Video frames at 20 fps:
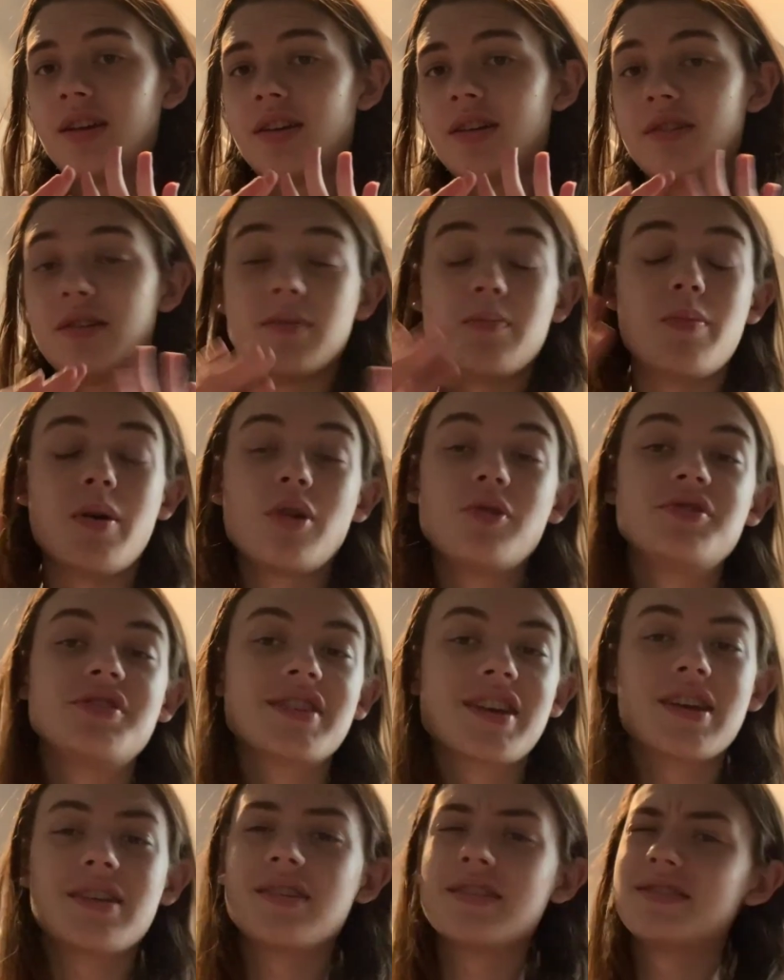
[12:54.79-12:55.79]
imposing
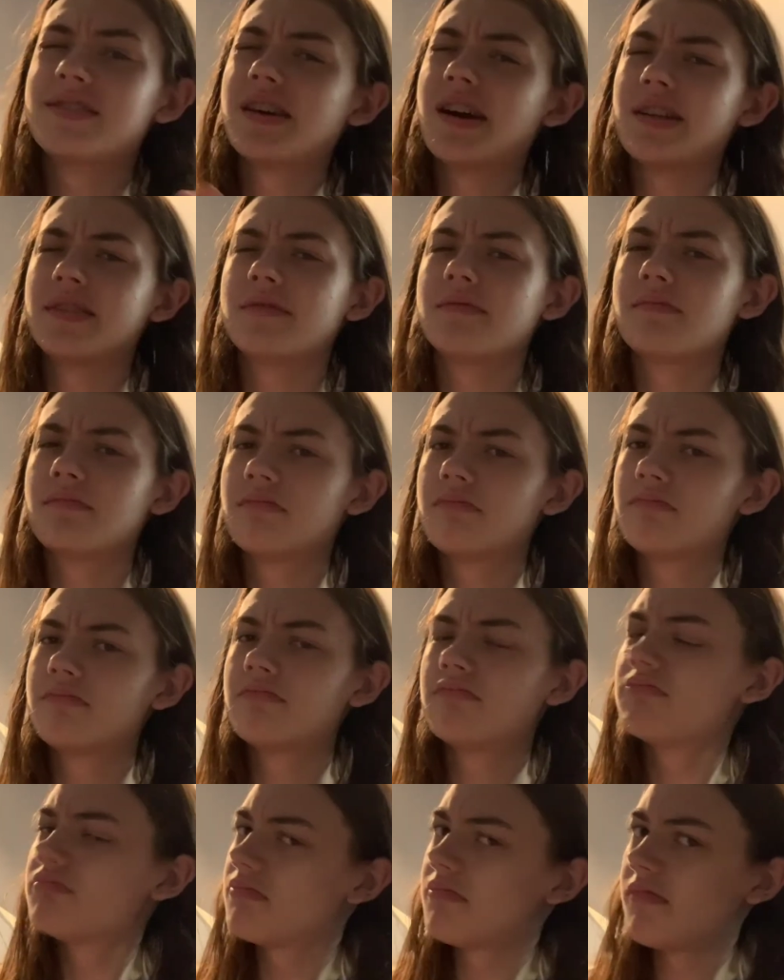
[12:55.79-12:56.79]
it is not
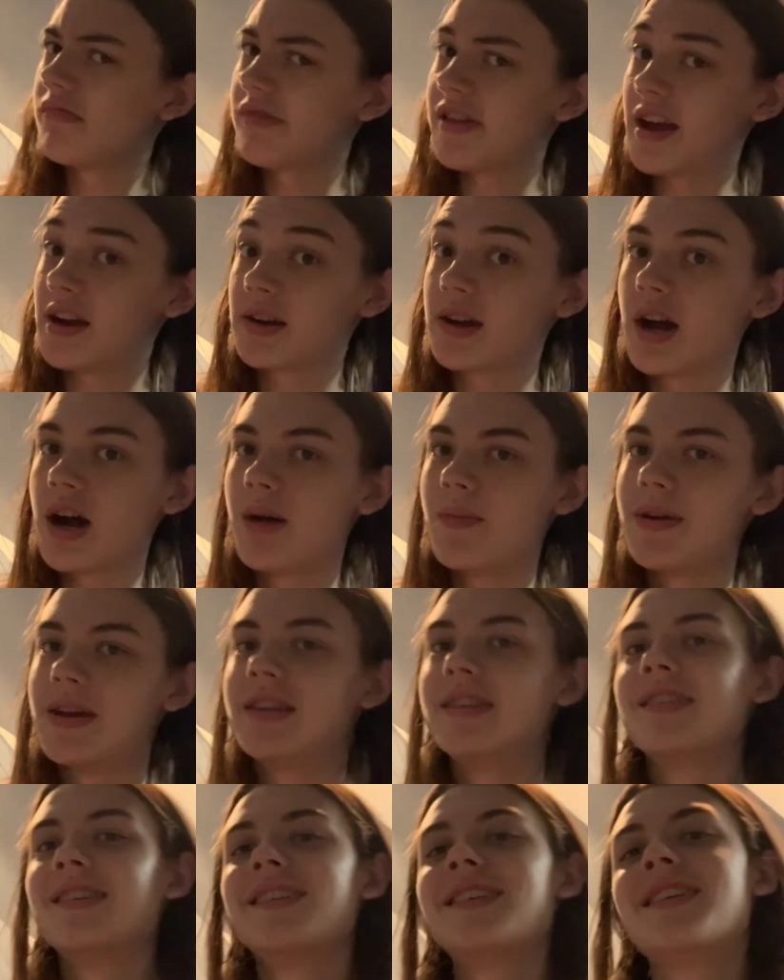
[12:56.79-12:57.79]
that common,
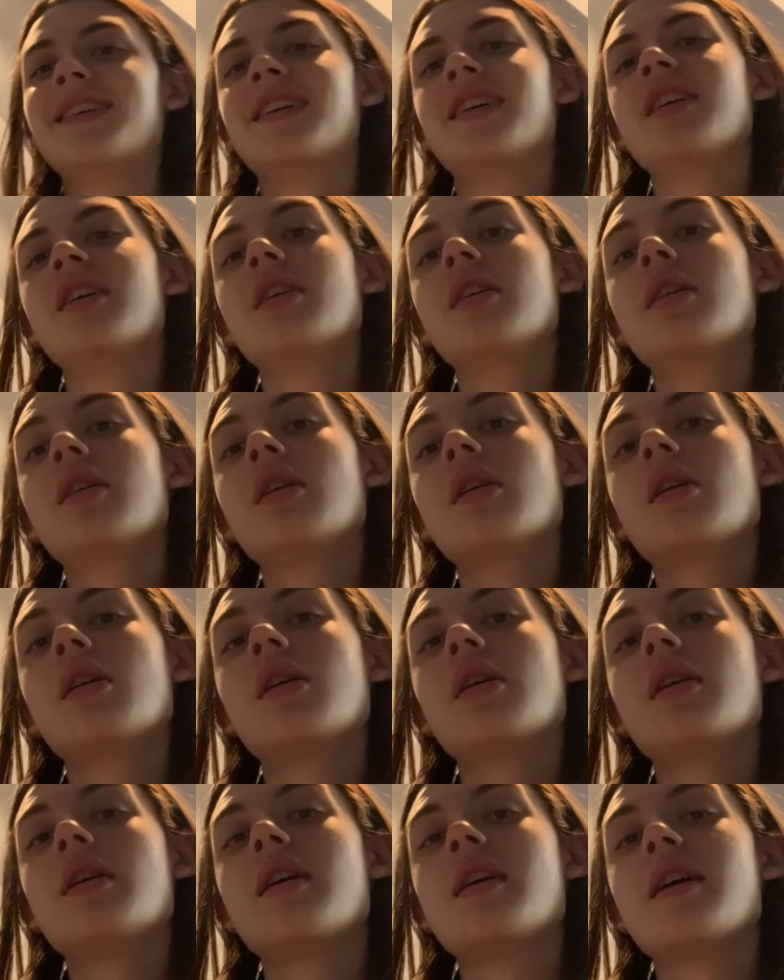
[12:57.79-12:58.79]

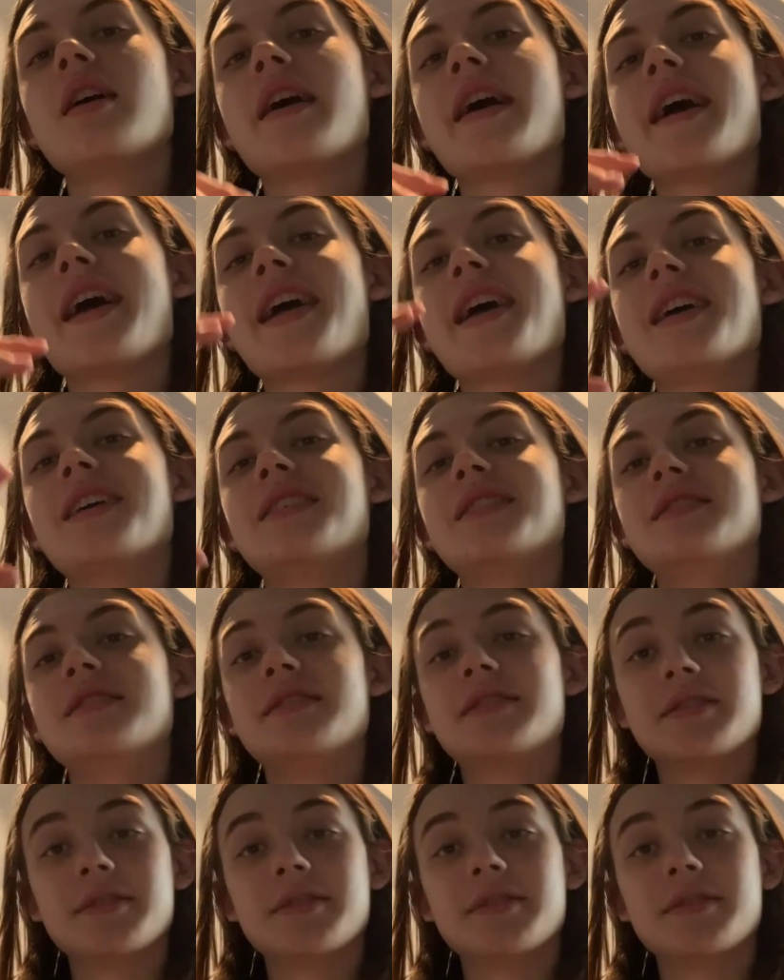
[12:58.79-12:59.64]
and